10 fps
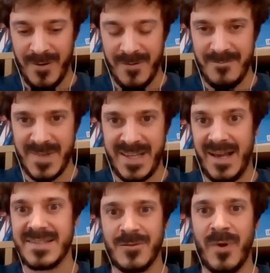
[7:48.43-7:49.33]

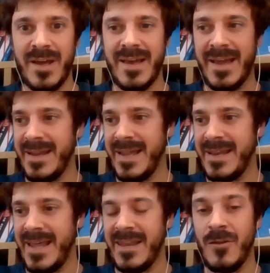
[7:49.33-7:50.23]
cast away,
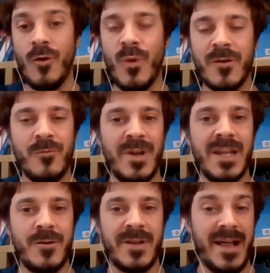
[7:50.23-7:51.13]
and no one really
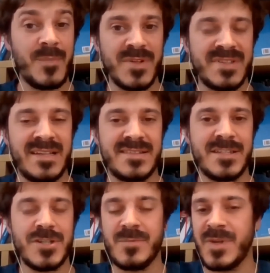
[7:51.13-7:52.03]
could help us in that
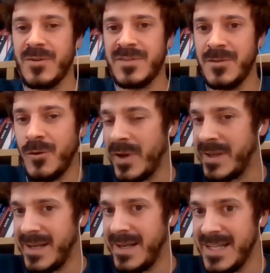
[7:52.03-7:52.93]
situation because no one
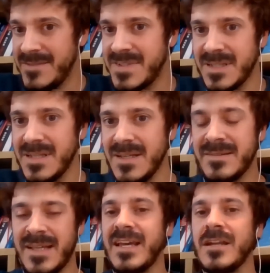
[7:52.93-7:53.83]
lived
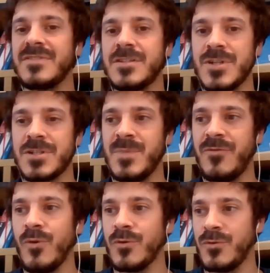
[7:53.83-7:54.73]
that kind of situation
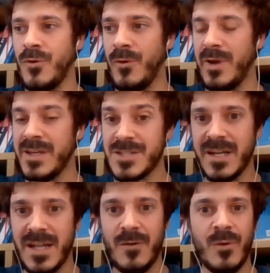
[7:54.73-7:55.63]
before. So in
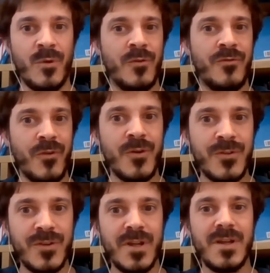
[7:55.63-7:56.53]
China, we were the
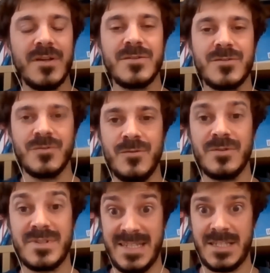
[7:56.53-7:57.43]
first to
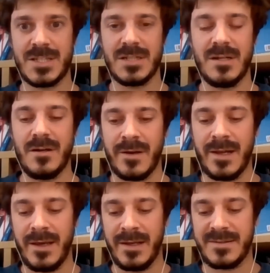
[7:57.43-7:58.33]
teach
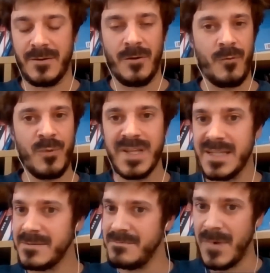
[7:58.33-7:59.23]
online. So we
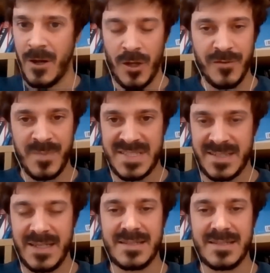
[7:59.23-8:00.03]
did a lot of mistakes.